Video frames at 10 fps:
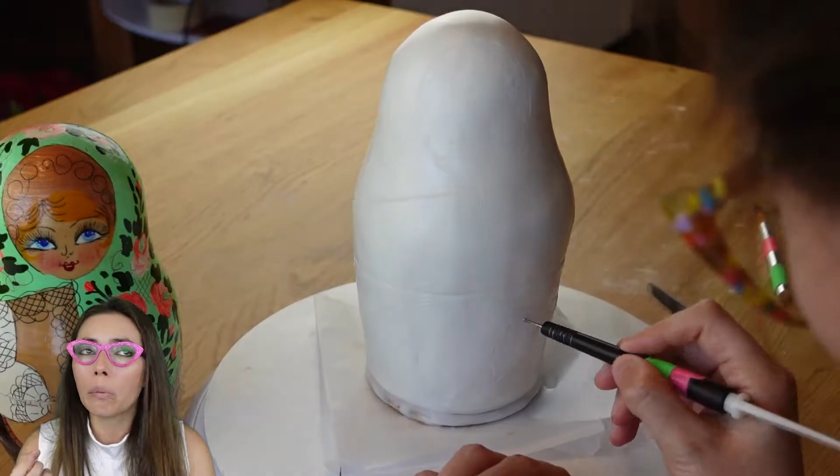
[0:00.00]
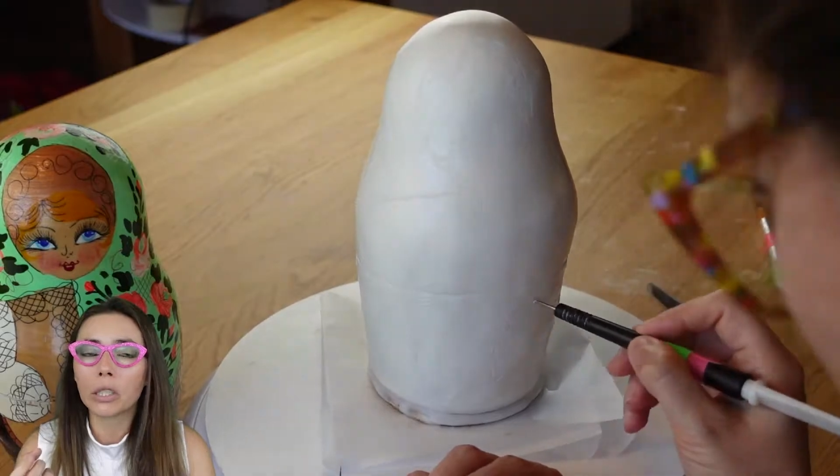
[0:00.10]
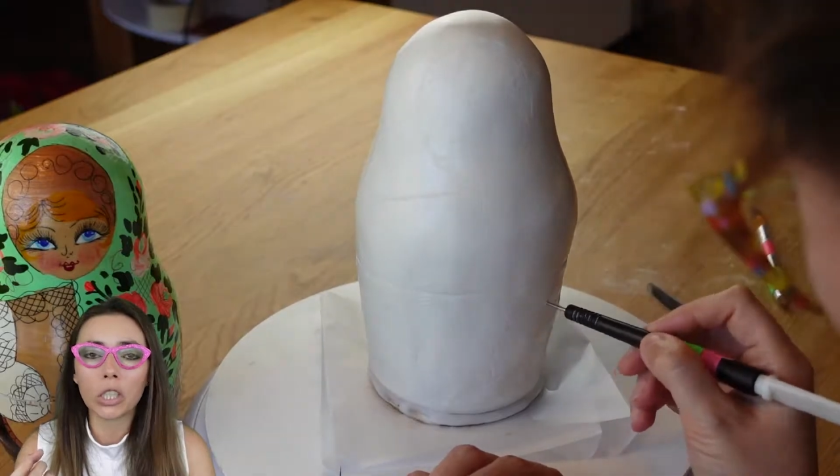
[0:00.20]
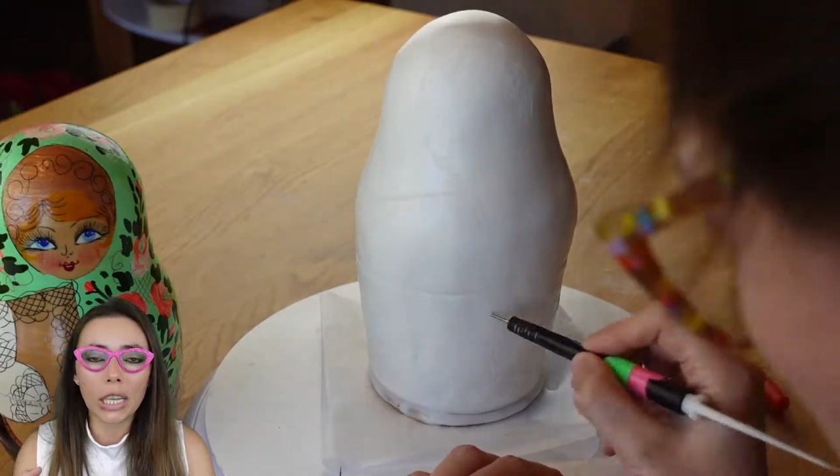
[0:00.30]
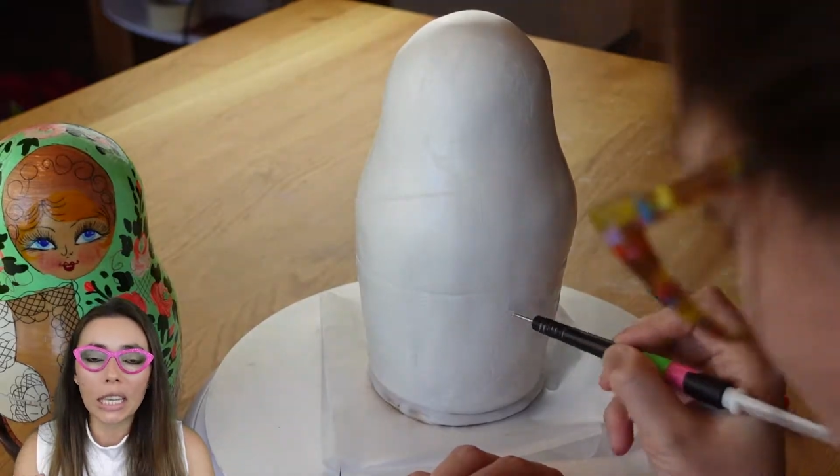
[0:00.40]

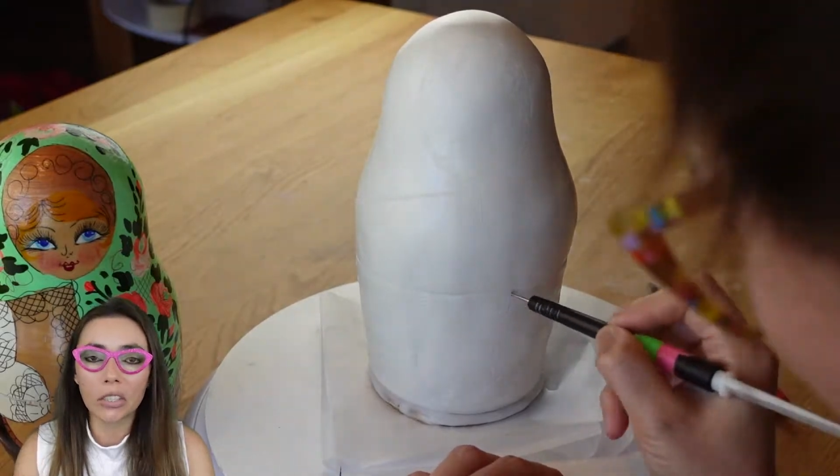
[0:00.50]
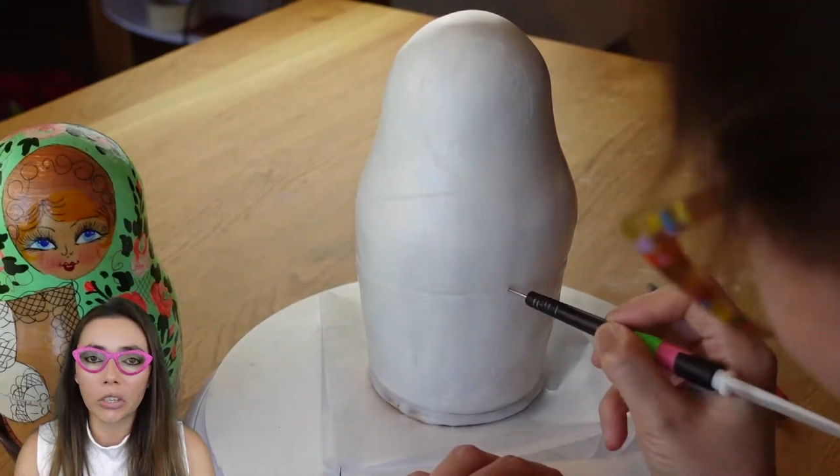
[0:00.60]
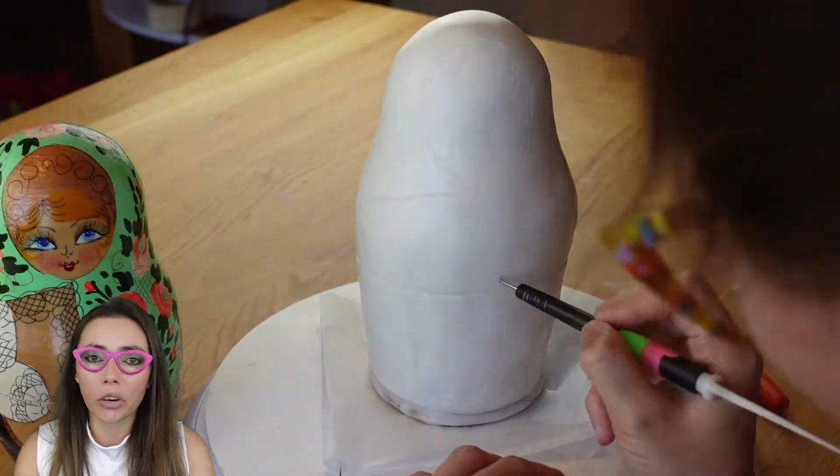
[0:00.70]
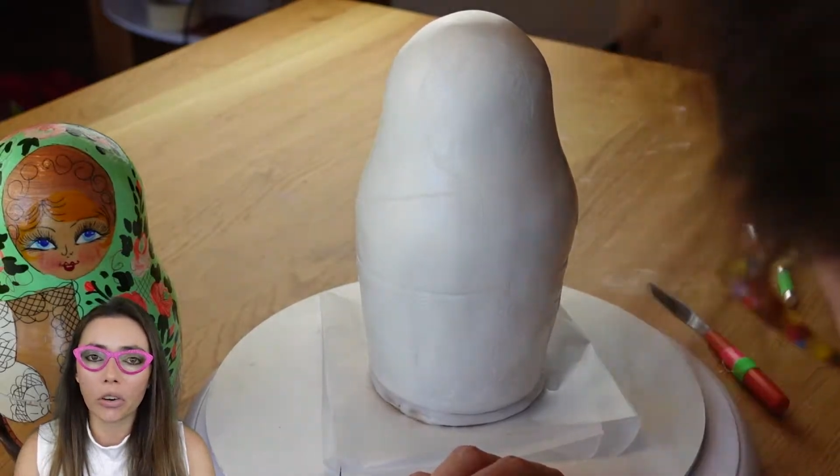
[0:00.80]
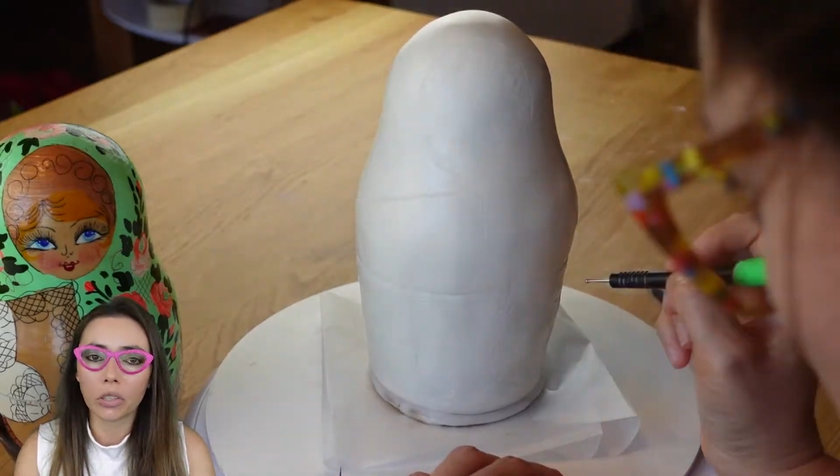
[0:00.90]
much
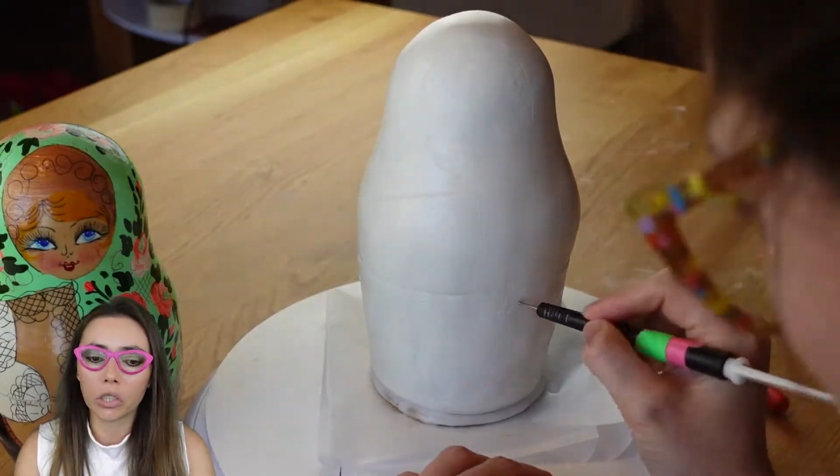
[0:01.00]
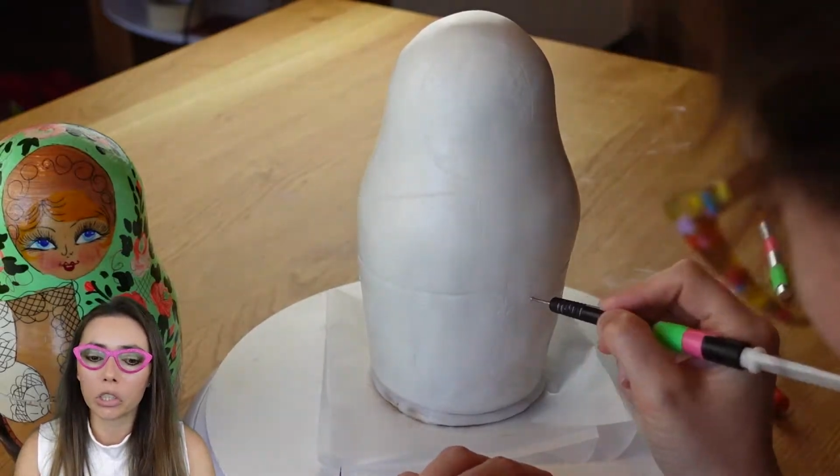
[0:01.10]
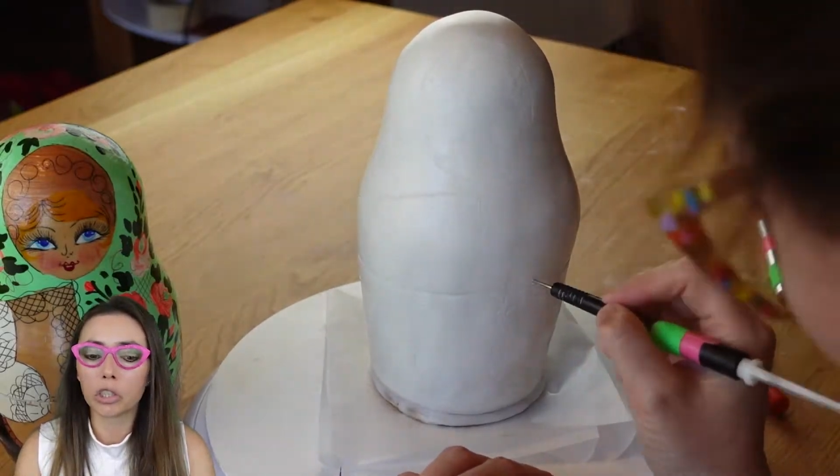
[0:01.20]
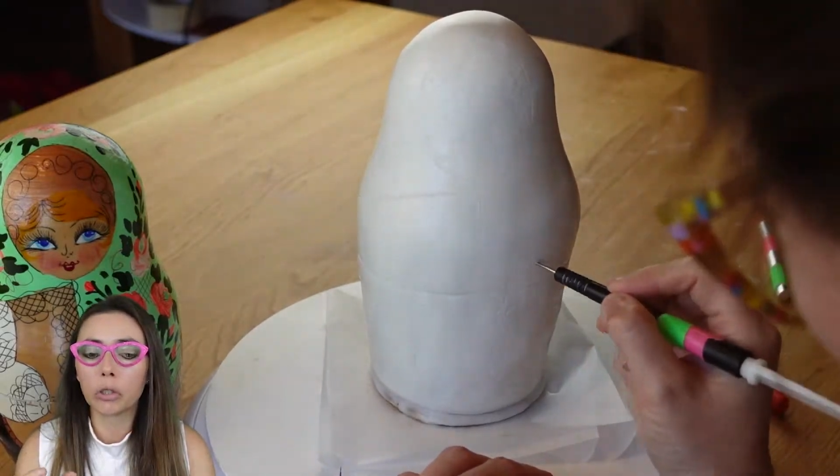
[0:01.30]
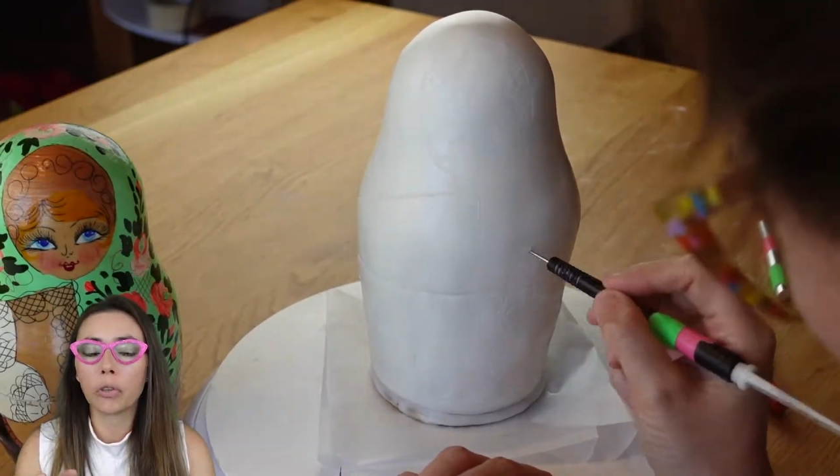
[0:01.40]
easier
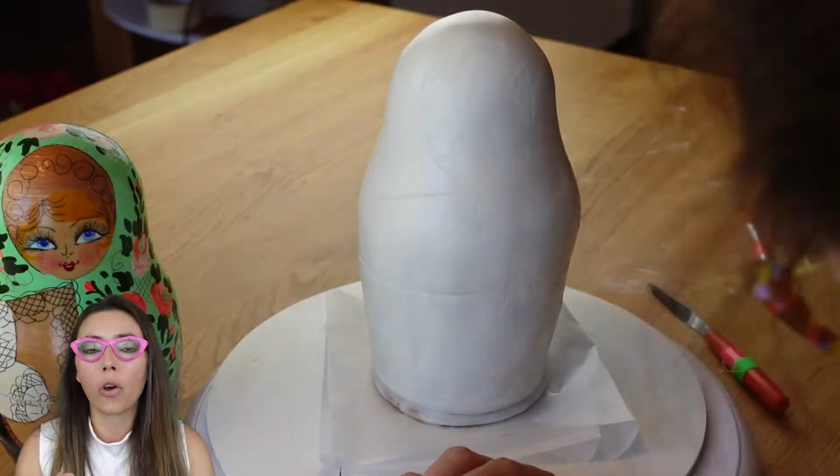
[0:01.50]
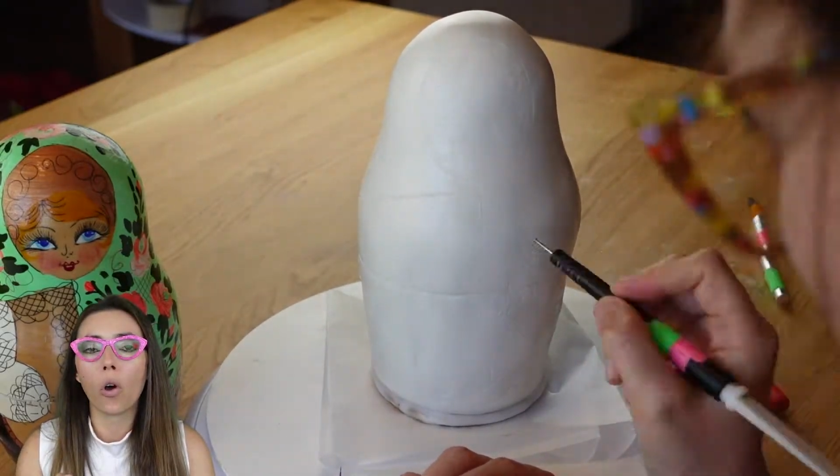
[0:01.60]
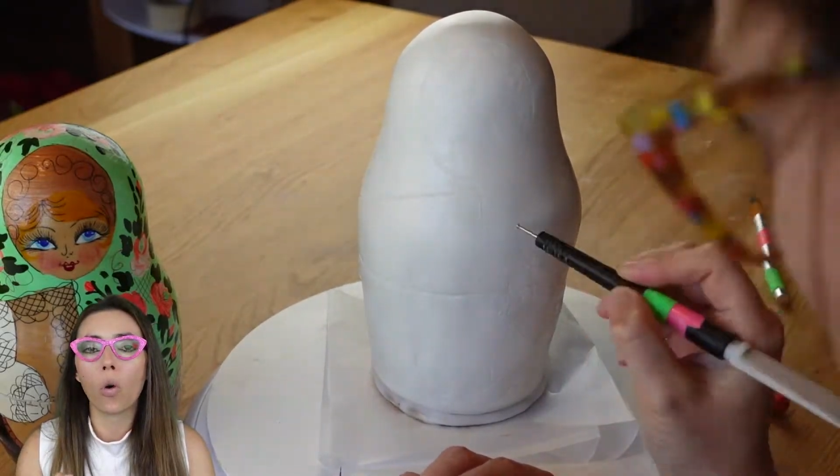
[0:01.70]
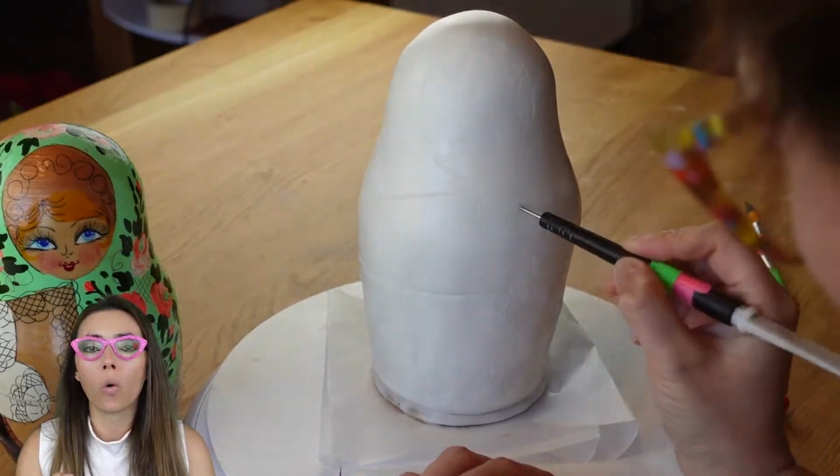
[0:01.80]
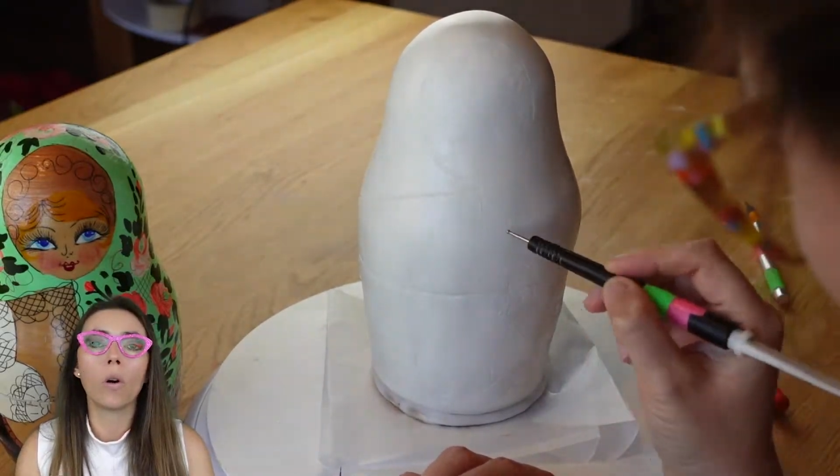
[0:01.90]
just to
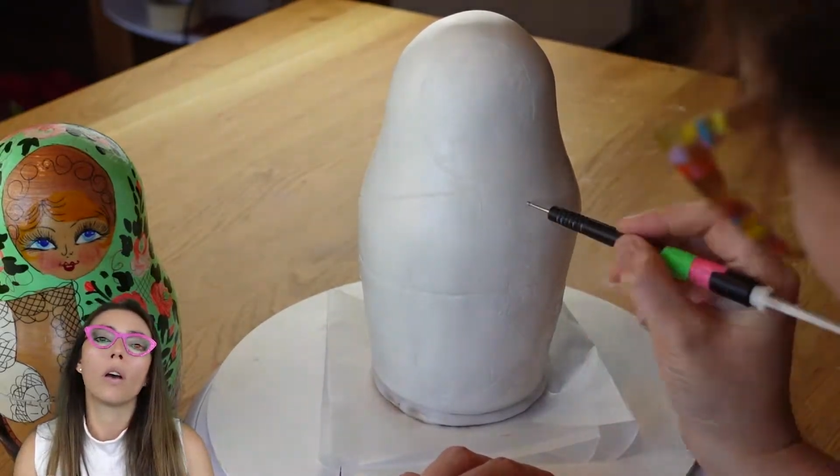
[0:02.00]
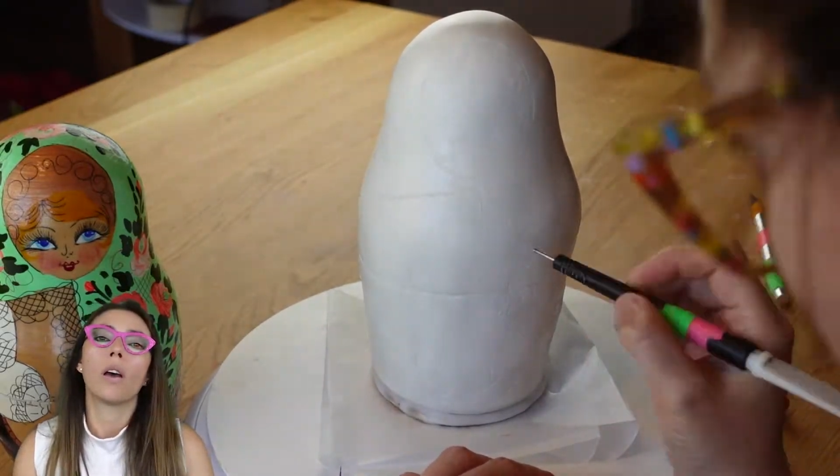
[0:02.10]
know